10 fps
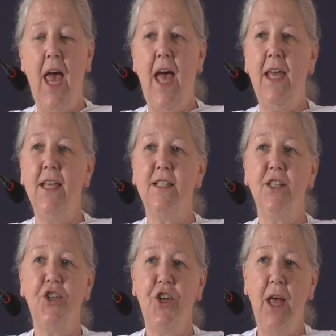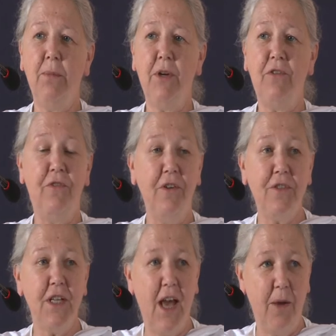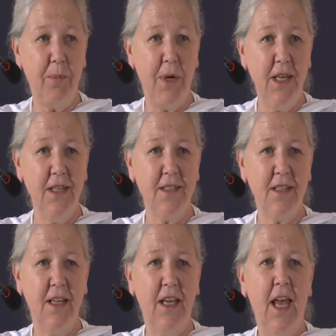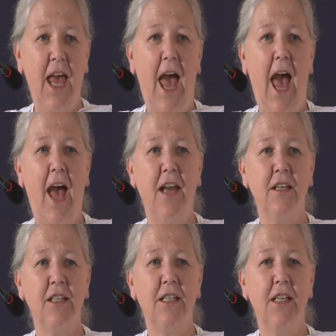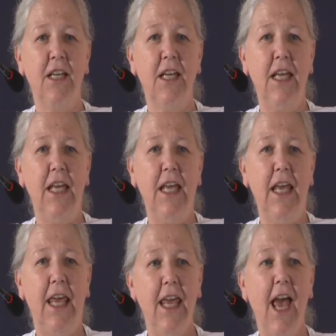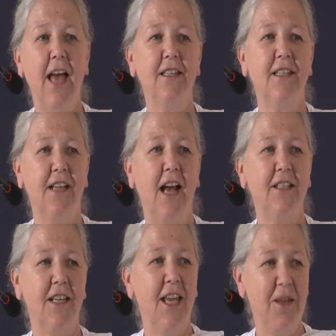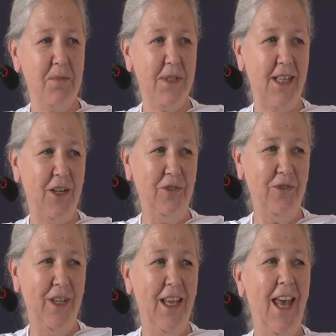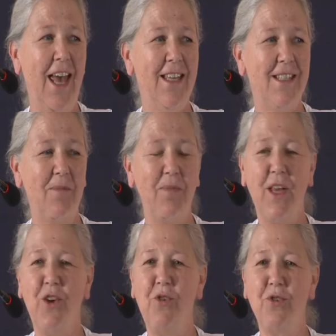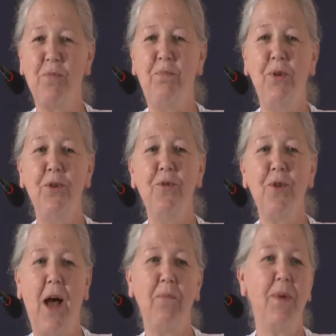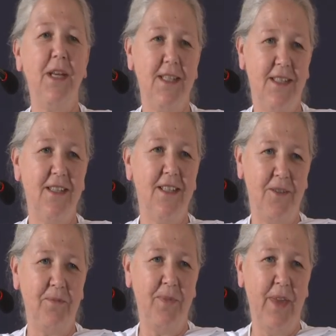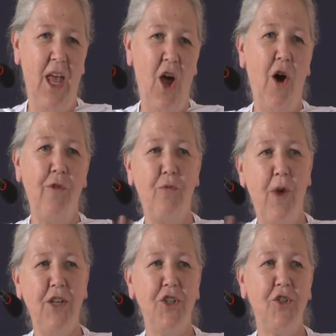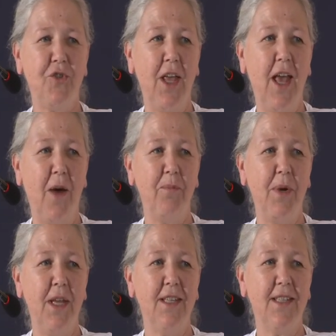He's the chairman of 50 companies, and he has started himself something called a blue company system of registering companies